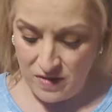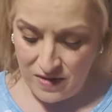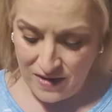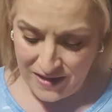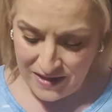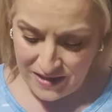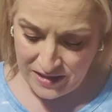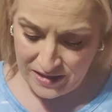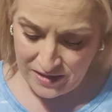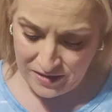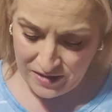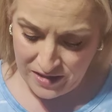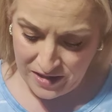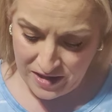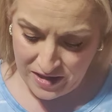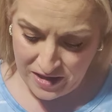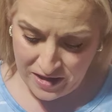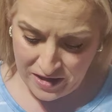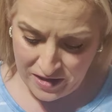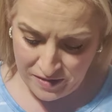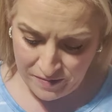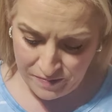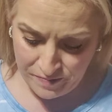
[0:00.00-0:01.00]
Why you
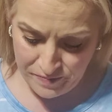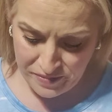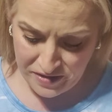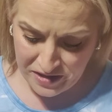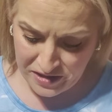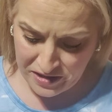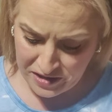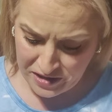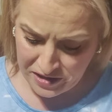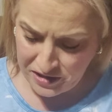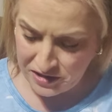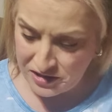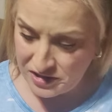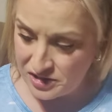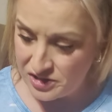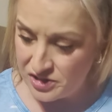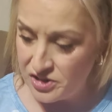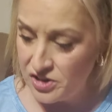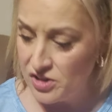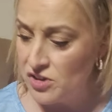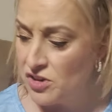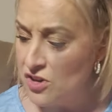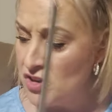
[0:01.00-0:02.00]
gotta be
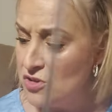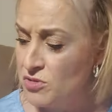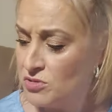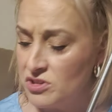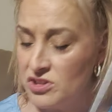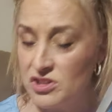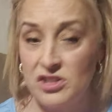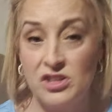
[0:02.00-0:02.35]
so